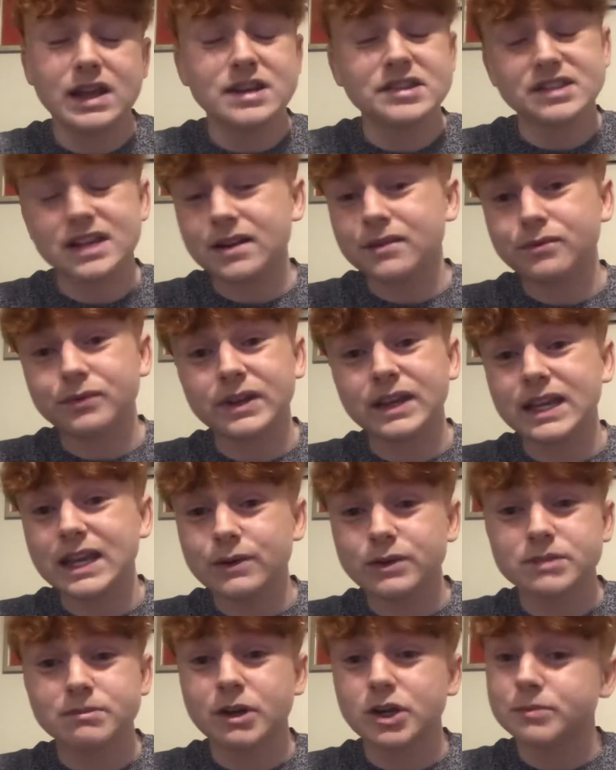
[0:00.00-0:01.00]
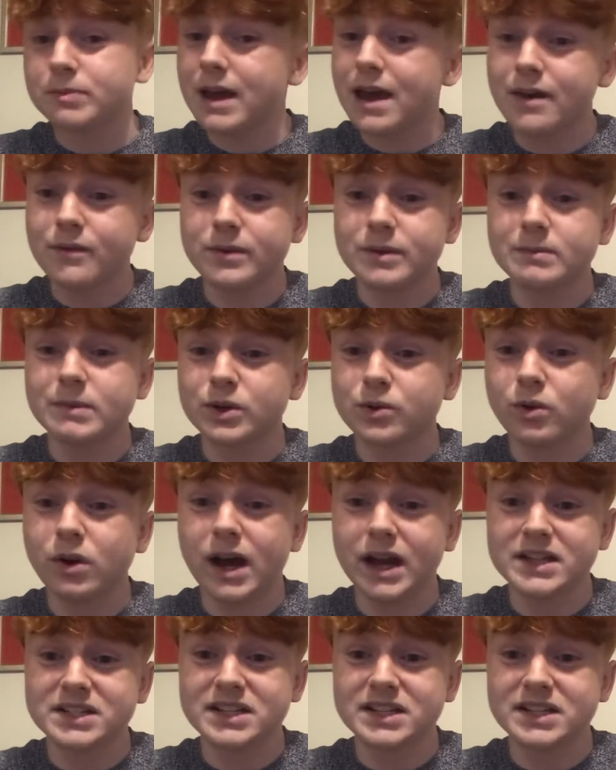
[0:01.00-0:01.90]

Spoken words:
Didn't think he was much better than Maguire